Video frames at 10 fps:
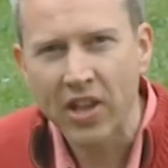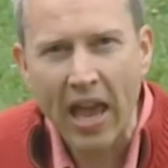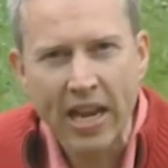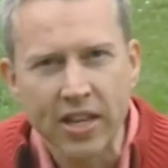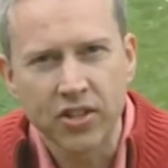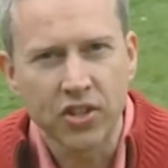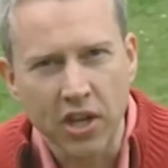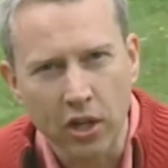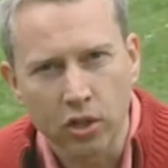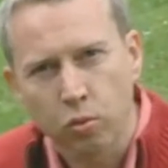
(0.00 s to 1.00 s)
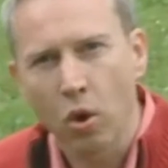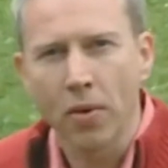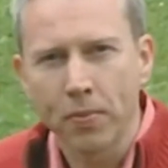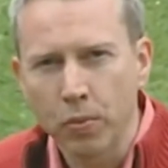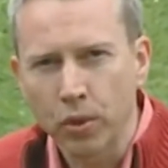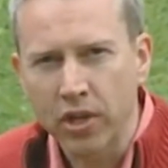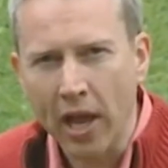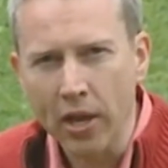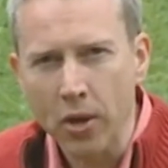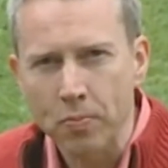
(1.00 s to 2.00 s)
any skilled workman will
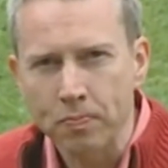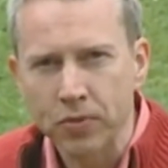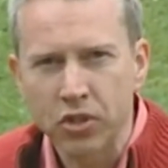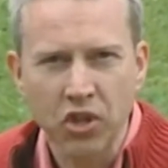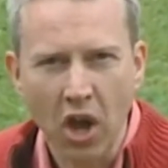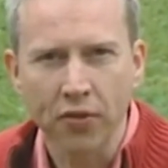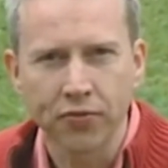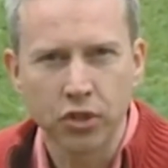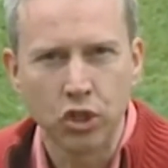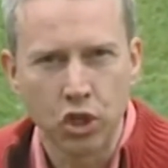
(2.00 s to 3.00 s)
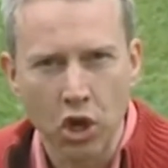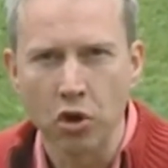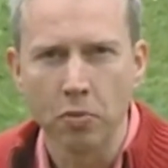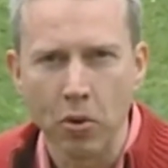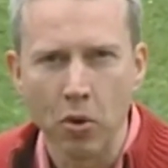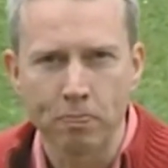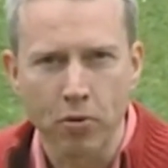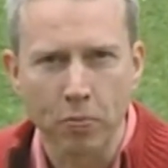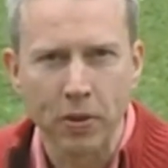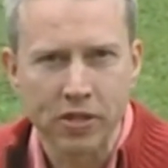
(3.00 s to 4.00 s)
tell you, tough, durable,
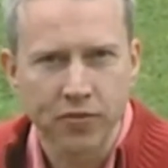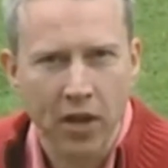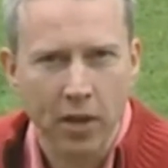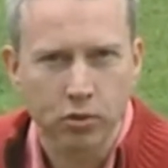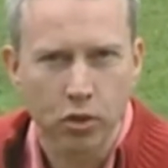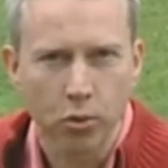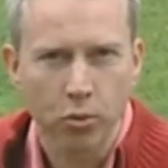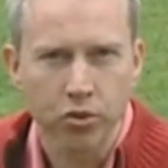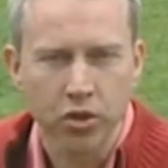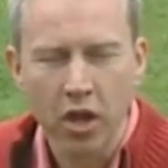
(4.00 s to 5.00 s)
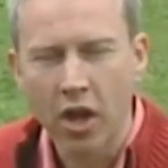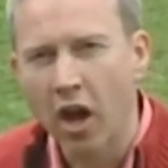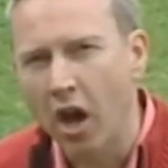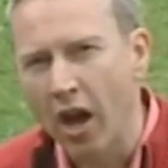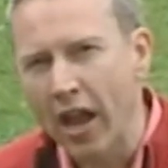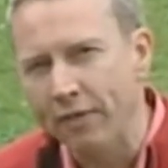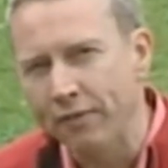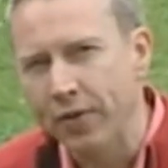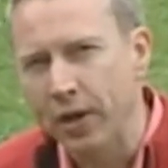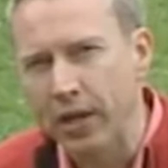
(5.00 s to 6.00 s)
properly developed tools are
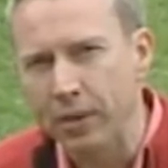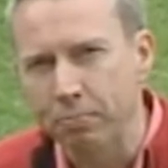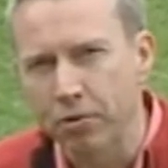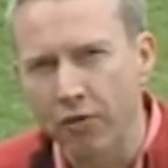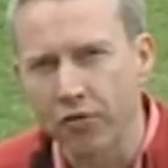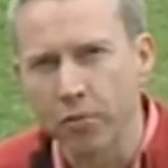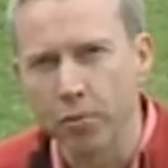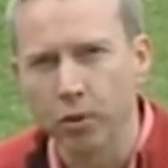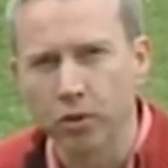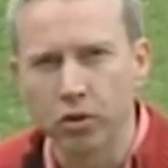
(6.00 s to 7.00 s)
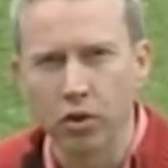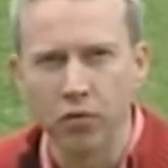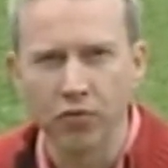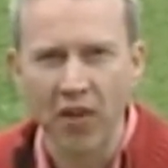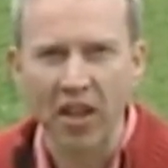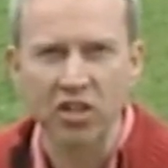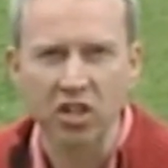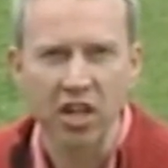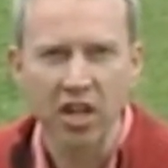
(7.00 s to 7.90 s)
infinitely preferable to fancy,